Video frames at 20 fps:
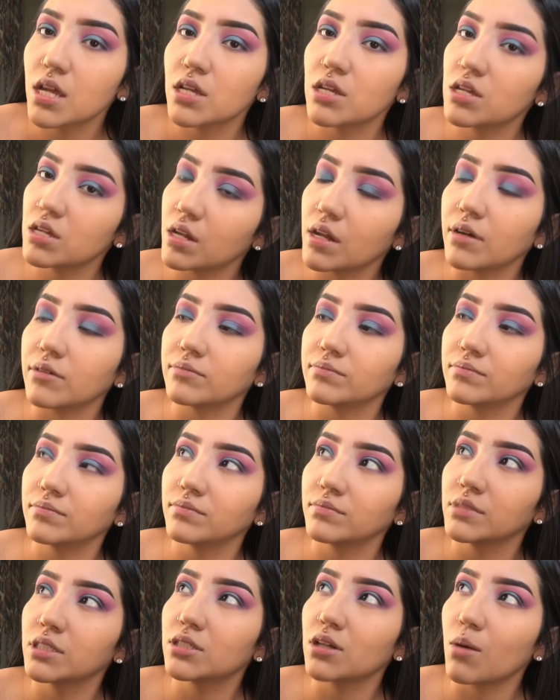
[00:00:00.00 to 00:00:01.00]
you know,
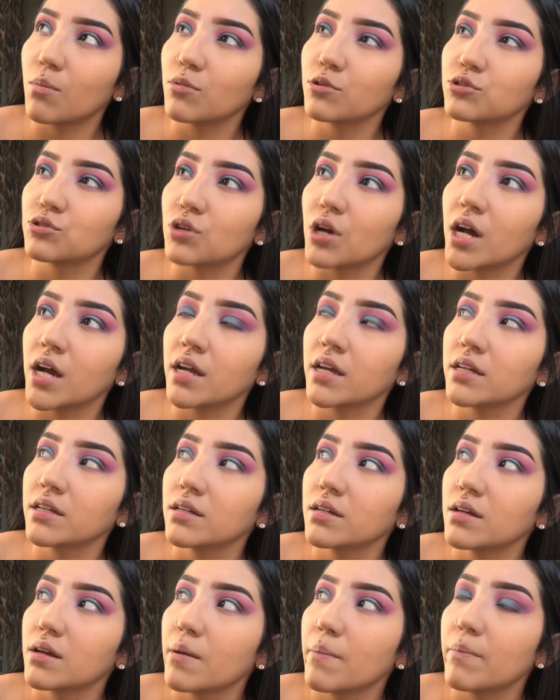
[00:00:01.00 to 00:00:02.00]
it's almost dry,
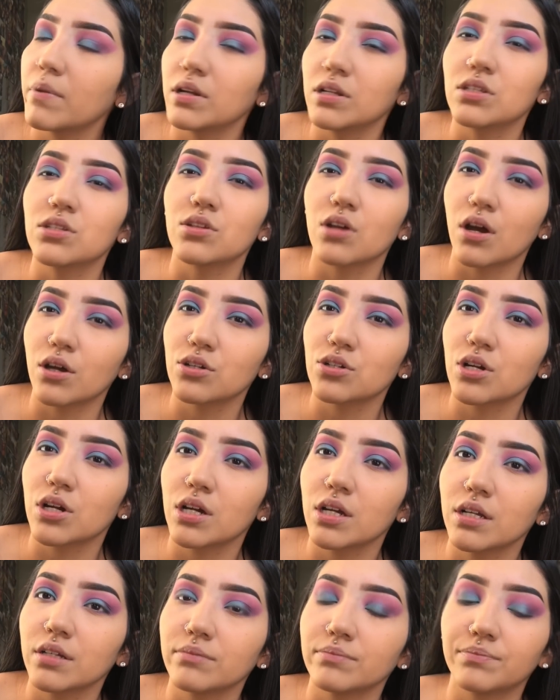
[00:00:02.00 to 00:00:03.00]
but it's not
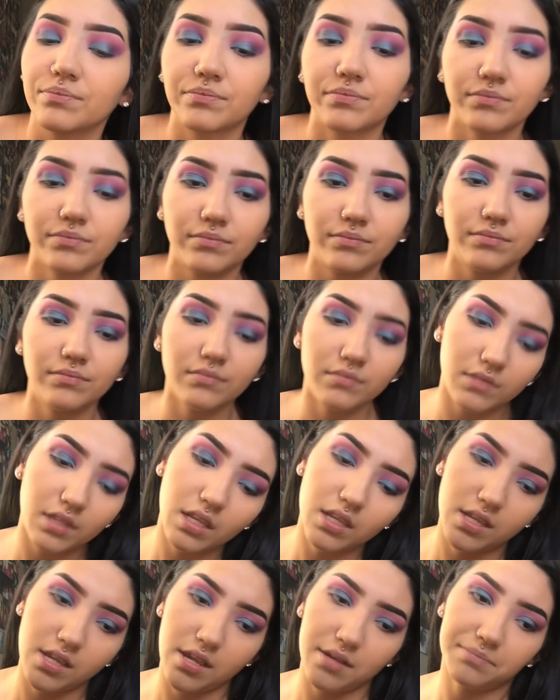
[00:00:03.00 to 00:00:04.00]
dry.
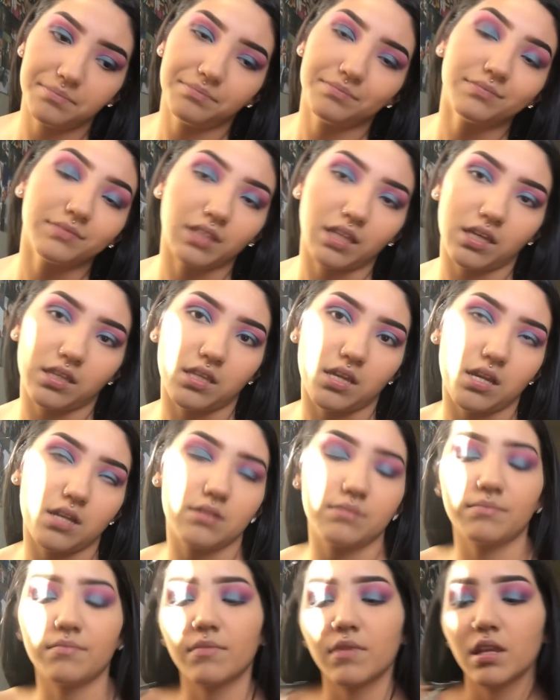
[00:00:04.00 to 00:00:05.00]
Yeah, like
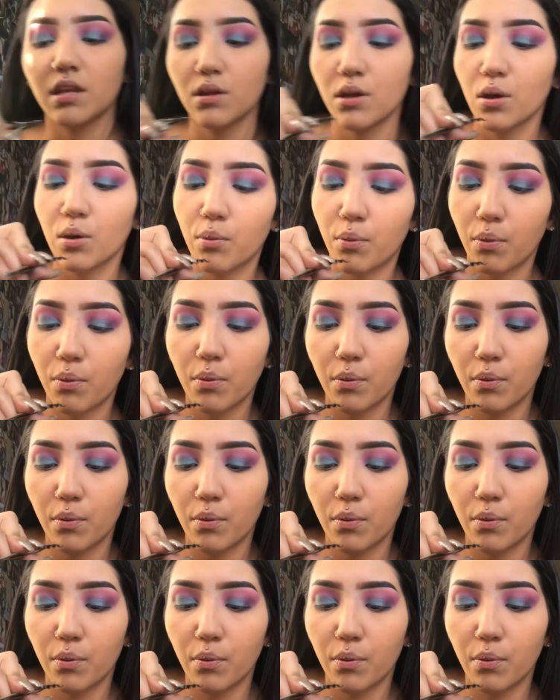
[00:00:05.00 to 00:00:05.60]
that.